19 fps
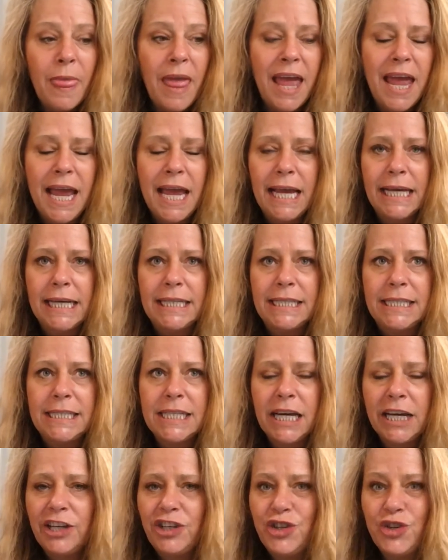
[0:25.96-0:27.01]
and
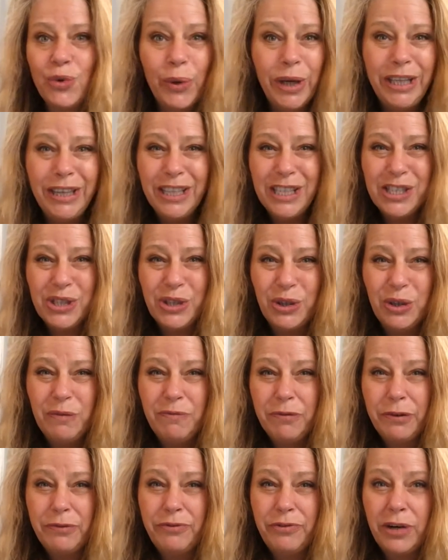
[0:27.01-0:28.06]
I joined this group
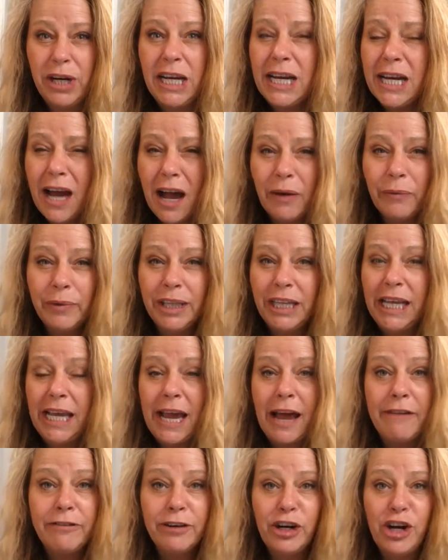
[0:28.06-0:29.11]
for free, not really
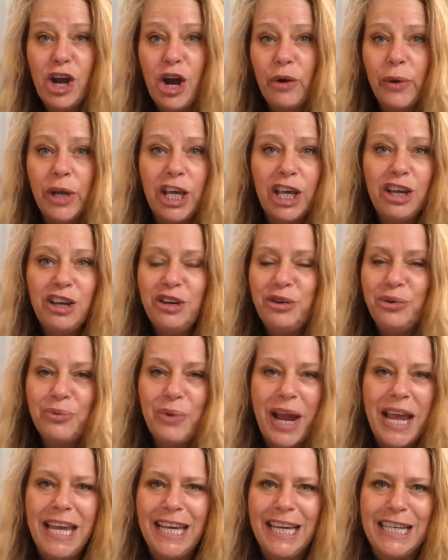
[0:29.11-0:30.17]
ever knowing who
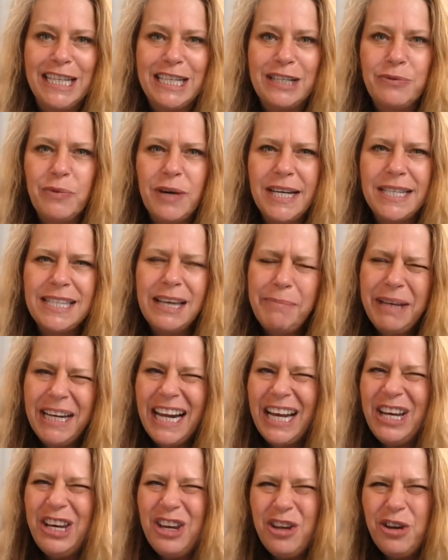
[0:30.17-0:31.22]
Ray Higdon was. I mean, I
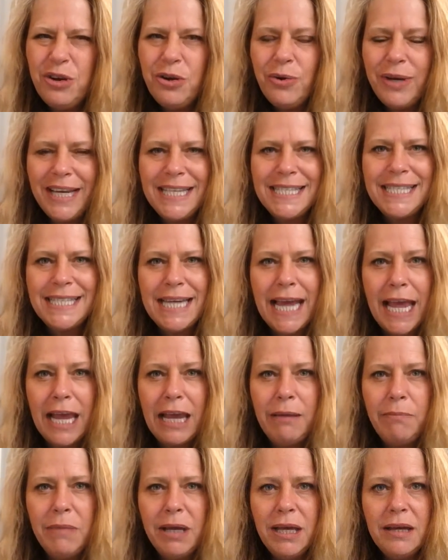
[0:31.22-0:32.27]
knew his
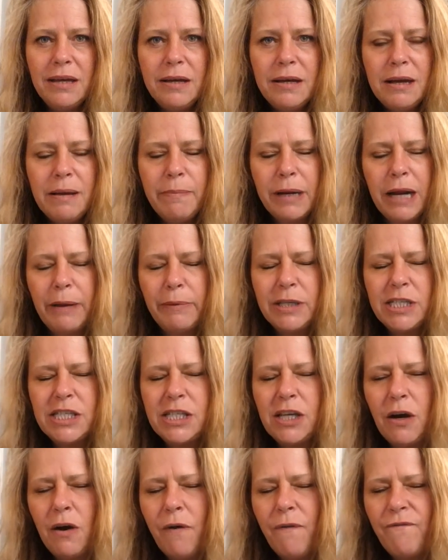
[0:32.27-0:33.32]
name, but I was
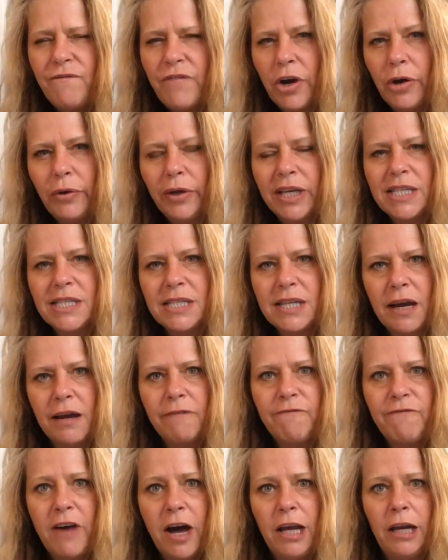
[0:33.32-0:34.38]
so focused on
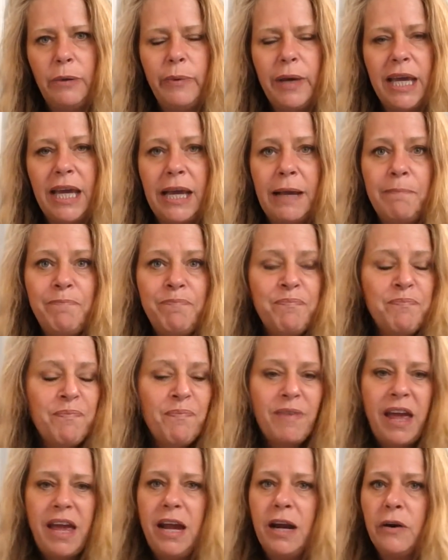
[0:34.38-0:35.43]
following
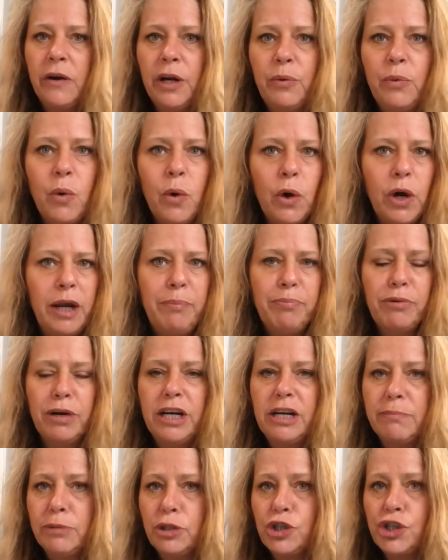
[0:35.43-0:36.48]
Eric Worre,
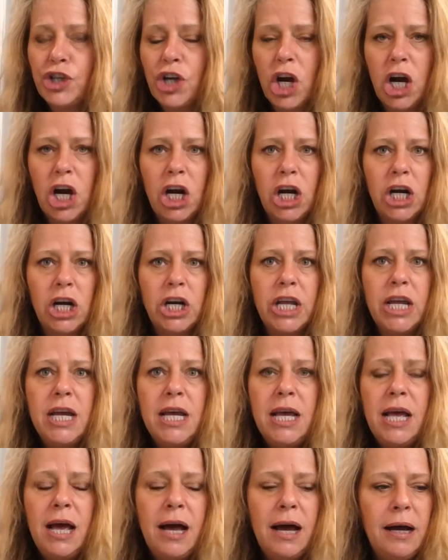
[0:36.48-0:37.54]
Brenda Bouchard,
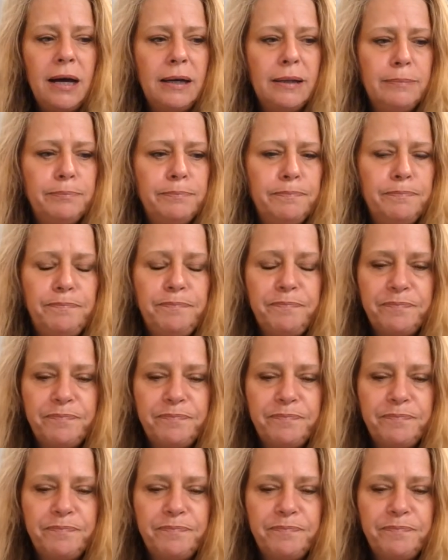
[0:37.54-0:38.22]
and